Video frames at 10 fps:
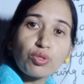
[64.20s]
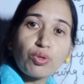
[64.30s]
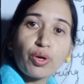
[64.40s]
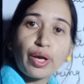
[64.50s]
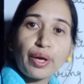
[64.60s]

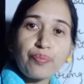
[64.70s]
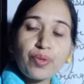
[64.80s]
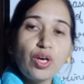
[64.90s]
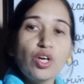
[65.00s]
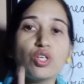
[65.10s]
only.
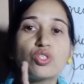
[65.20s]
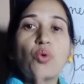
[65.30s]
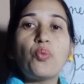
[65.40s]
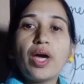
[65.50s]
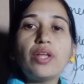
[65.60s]

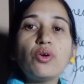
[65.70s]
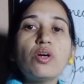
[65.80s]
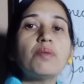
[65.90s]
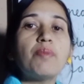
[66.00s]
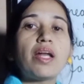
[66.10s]
So when you
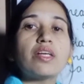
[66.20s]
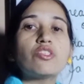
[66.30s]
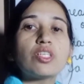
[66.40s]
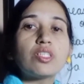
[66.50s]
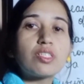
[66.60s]
are
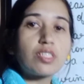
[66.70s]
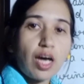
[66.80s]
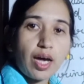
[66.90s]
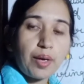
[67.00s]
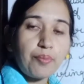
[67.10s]
managing the
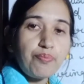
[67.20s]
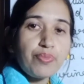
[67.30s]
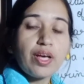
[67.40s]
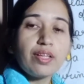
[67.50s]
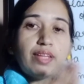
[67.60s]
time,
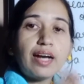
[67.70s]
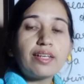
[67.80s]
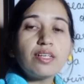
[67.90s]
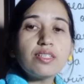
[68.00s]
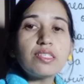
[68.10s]

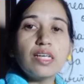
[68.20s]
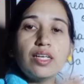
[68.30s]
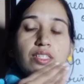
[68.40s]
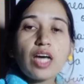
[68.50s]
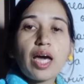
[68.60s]
that is
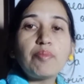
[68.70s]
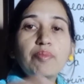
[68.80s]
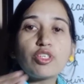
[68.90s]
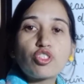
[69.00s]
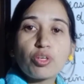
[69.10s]
time
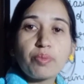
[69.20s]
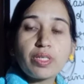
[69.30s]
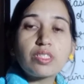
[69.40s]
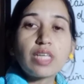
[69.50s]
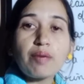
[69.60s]

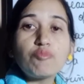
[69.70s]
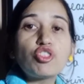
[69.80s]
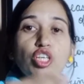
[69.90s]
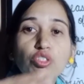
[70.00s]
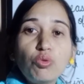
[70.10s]
measurement, time
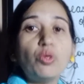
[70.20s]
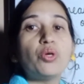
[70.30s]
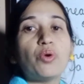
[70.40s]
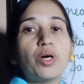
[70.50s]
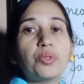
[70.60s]
schedule,
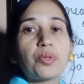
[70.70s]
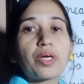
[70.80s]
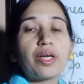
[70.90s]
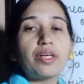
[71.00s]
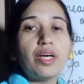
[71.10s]
you are
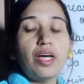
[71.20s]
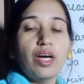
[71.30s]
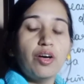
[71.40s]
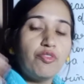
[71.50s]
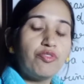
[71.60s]
doing it.
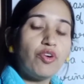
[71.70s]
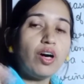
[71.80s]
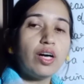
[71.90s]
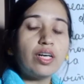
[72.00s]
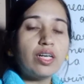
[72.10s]
For
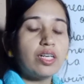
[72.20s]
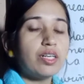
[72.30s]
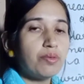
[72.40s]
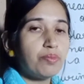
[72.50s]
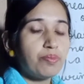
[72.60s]

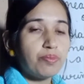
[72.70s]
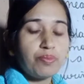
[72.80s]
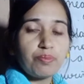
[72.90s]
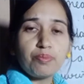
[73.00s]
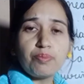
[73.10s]

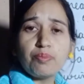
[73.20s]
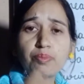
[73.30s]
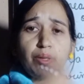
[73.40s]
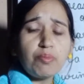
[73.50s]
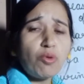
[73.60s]

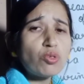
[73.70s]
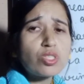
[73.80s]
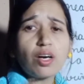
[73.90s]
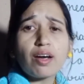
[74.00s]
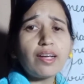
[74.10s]
most
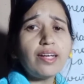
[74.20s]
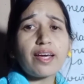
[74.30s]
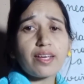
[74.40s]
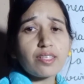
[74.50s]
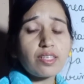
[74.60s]
early
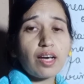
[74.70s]
days,